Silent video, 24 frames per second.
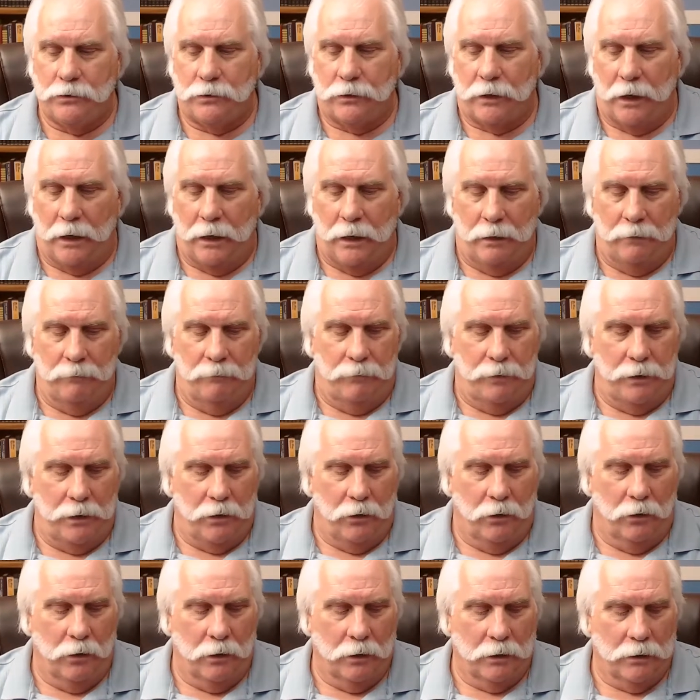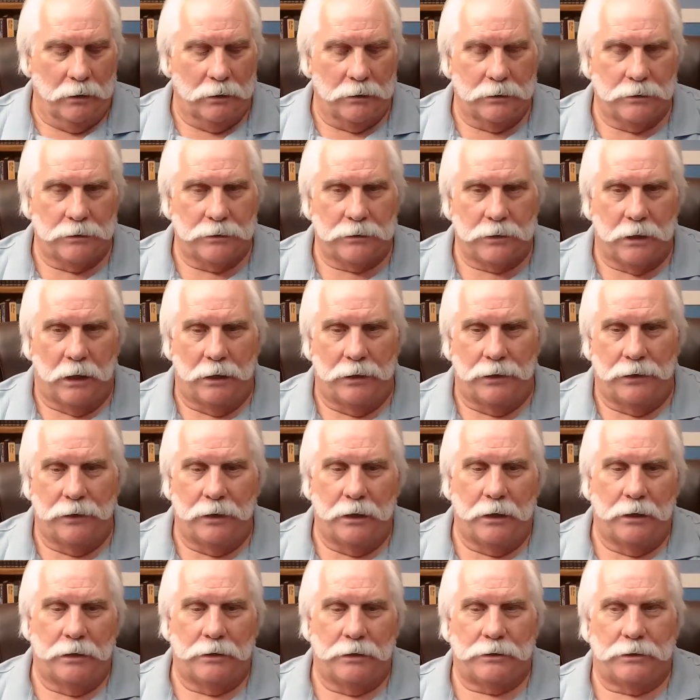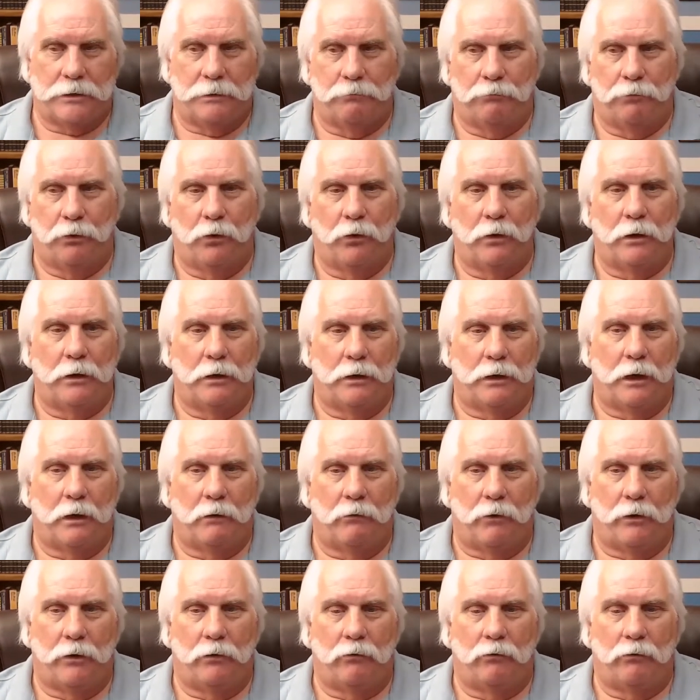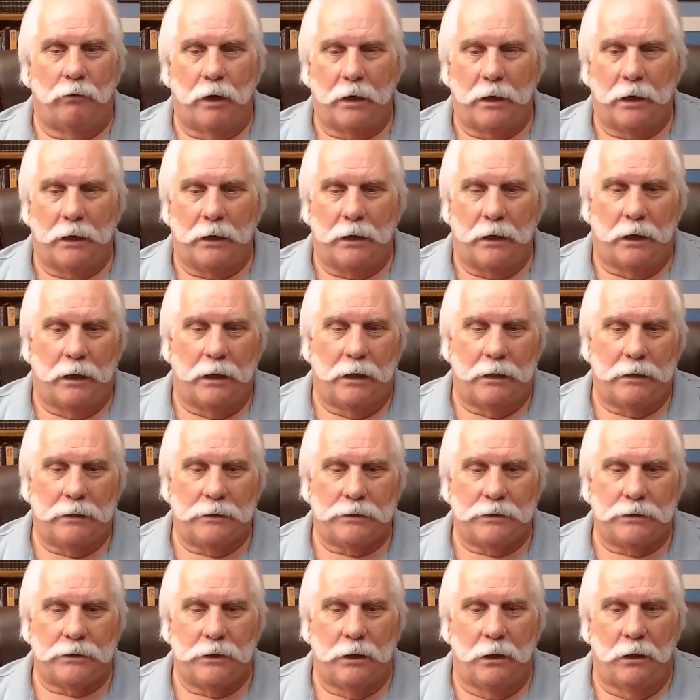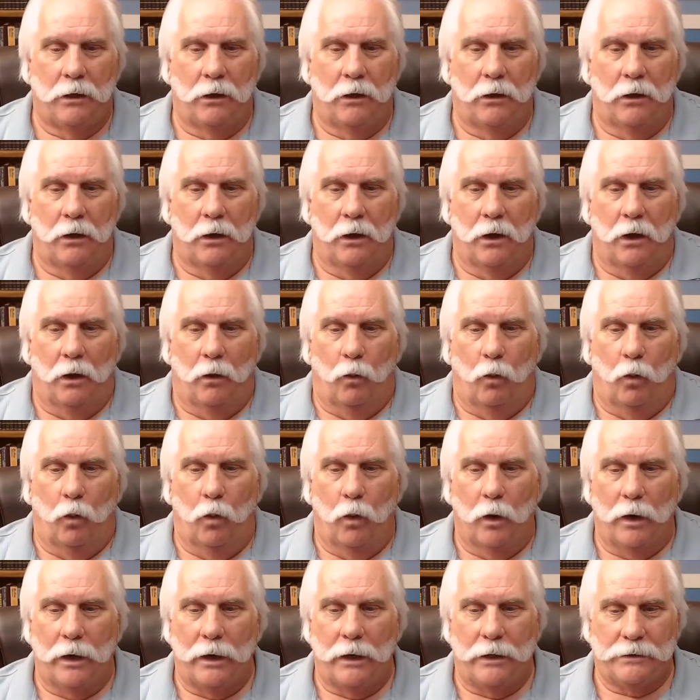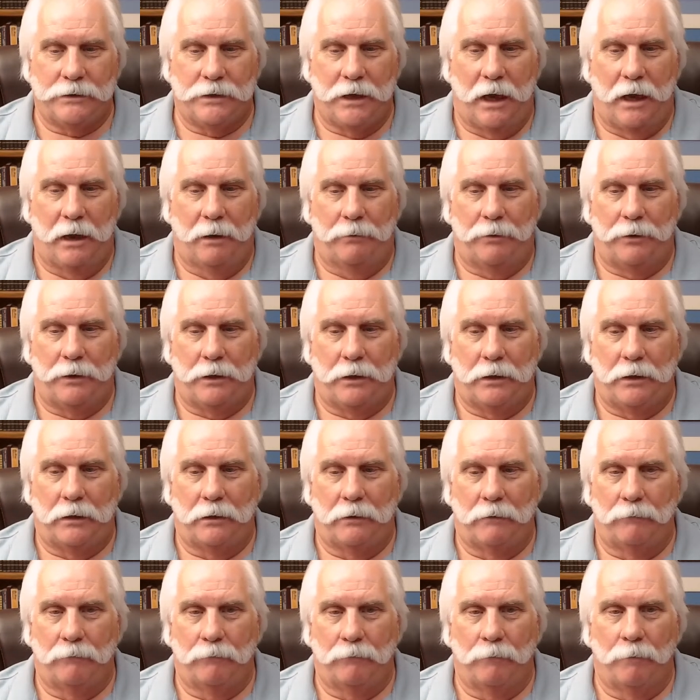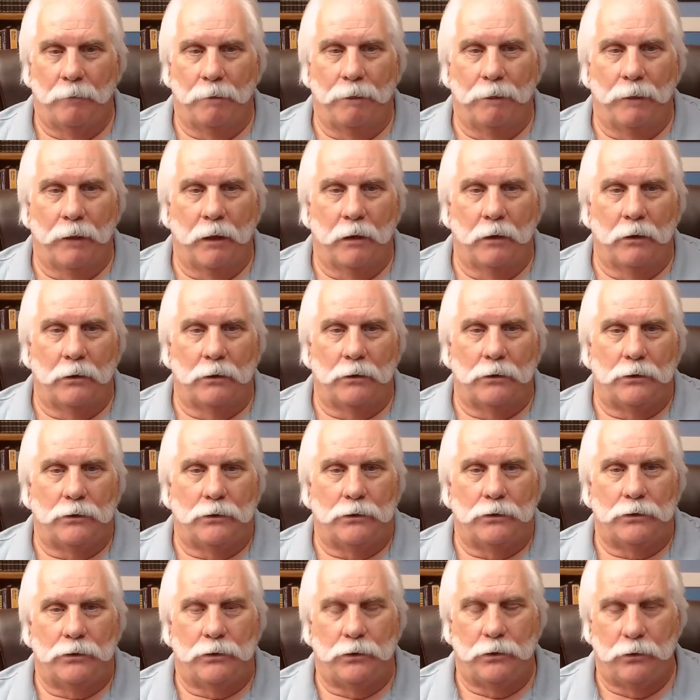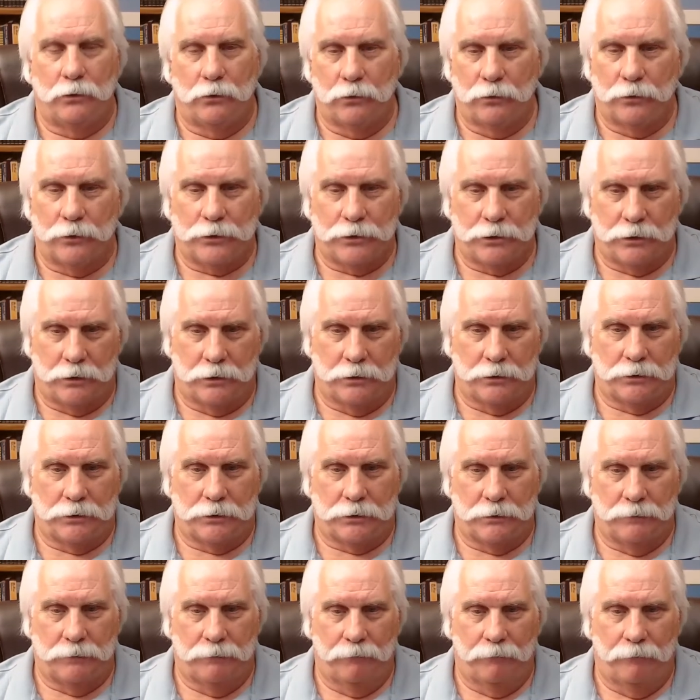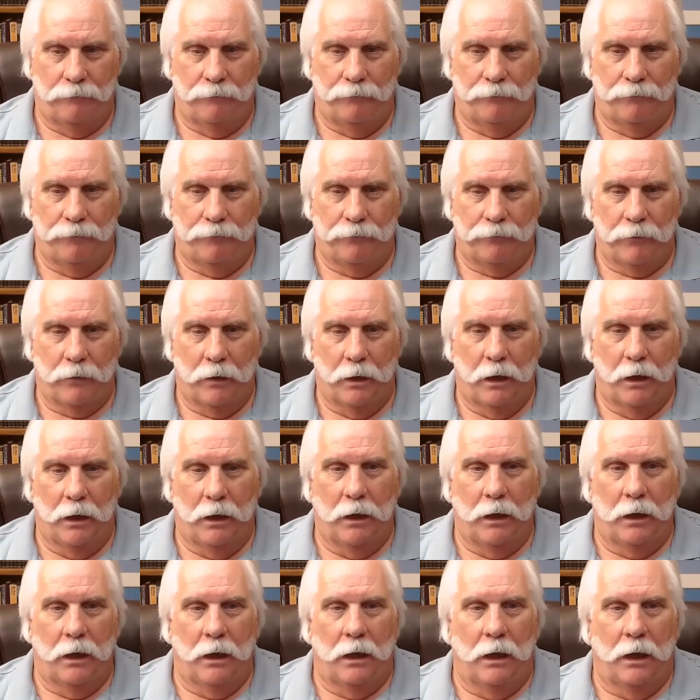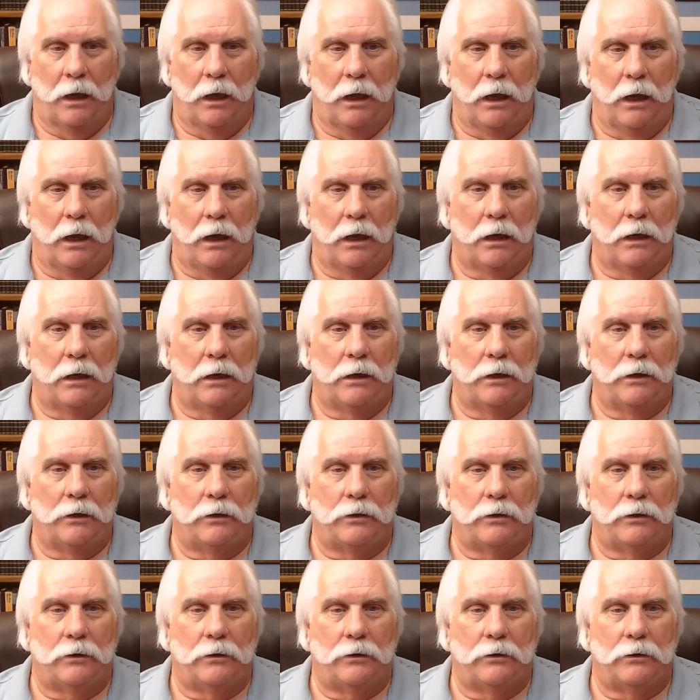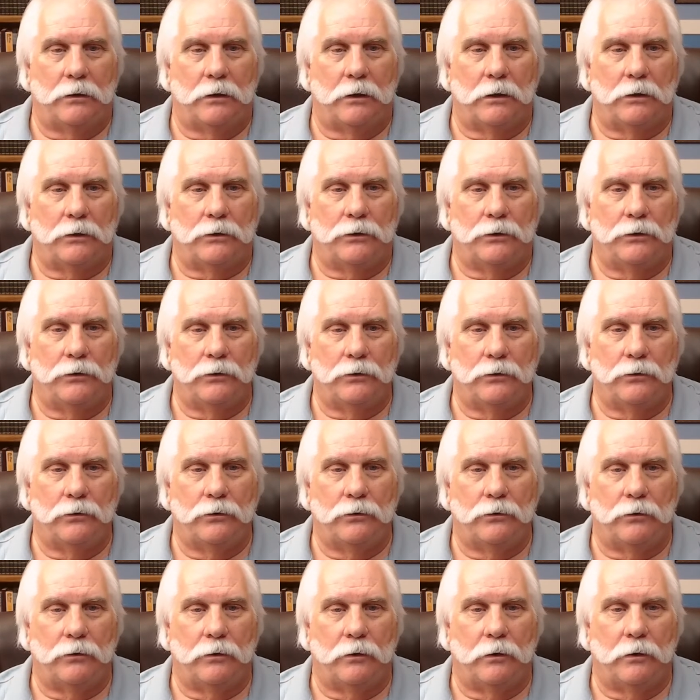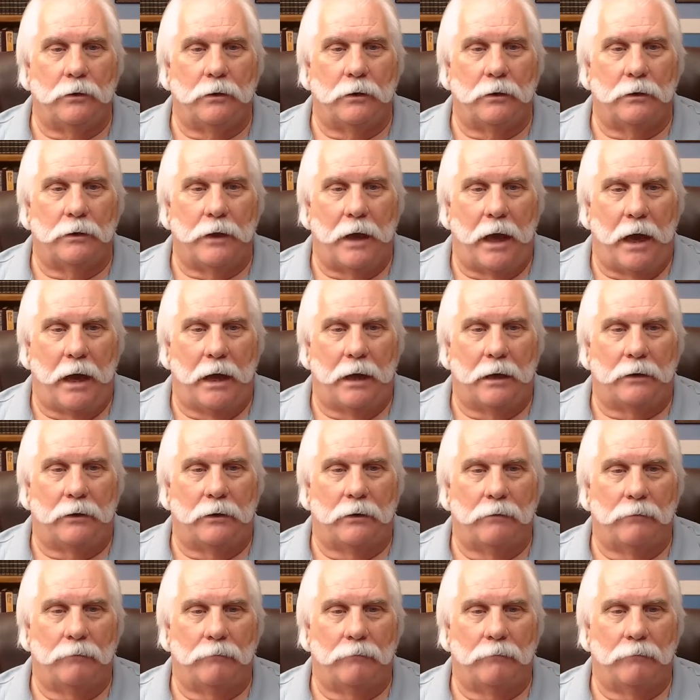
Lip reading: that because I think it is important that we recognize what has happened to the church and to that